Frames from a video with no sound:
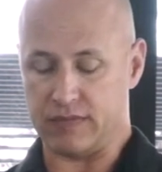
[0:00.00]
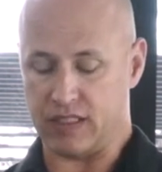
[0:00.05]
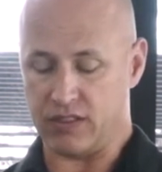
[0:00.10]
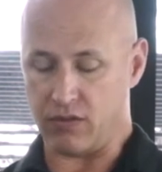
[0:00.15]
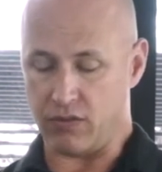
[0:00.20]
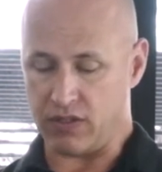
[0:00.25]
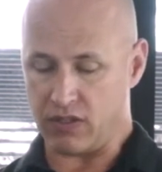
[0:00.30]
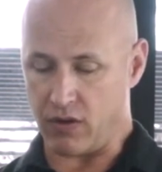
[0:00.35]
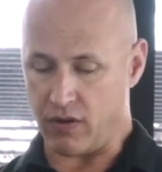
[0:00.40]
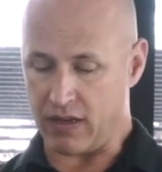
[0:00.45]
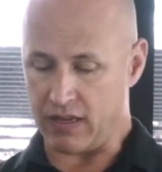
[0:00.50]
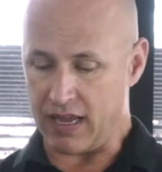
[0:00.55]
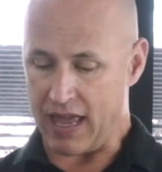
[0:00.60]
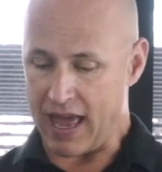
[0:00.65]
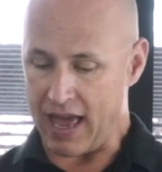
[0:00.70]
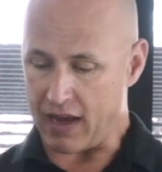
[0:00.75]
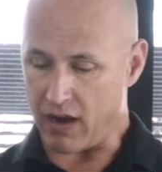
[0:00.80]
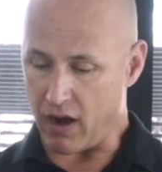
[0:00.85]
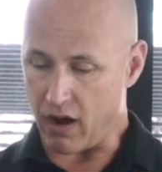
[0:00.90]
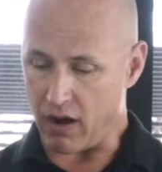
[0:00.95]
So let's go ahead
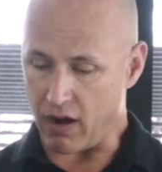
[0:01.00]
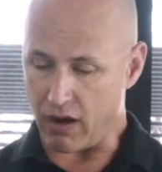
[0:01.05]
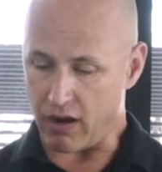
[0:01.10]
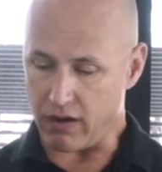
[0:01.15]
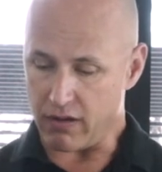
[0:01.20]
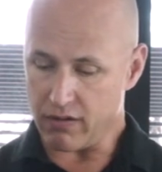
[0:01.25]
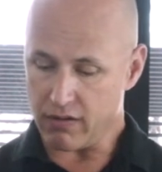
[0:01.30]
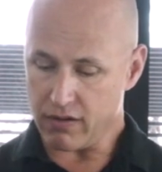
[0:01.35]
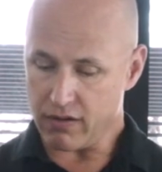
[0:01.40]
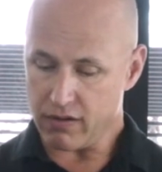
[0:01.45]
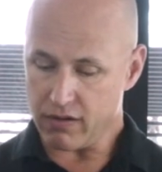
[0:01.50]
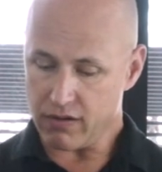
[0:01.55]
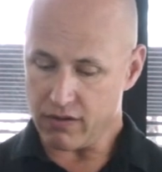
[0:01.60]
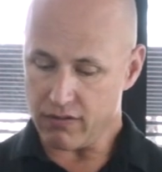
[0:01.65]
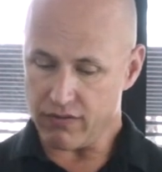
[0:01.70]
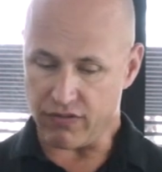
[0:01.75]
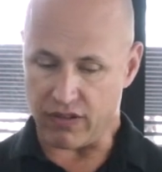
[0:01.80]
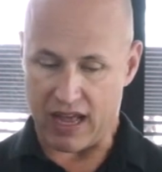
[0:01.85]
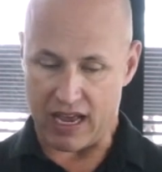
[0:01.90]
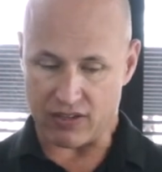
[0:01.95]
and add our
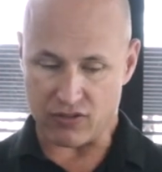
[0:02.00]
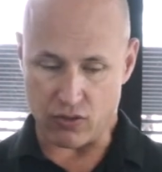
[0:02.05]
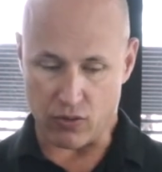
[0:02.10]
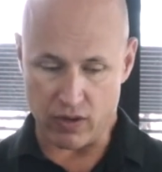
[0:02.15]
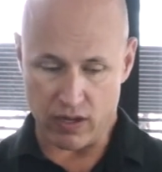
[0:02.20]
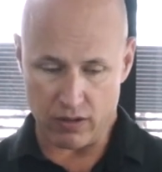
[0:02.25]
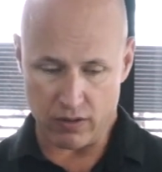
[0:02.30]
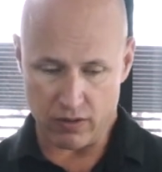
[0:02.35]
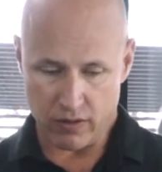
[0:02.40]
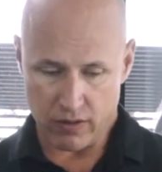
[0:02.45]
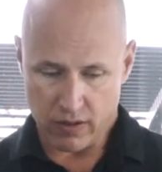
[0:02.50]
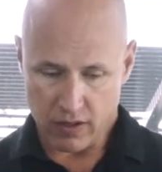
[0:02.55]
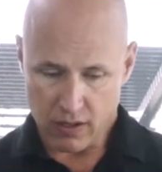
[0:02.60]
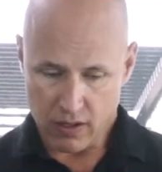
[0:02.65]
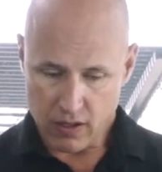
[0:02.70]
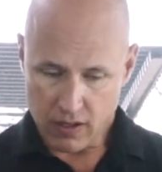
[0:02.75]
flax oil.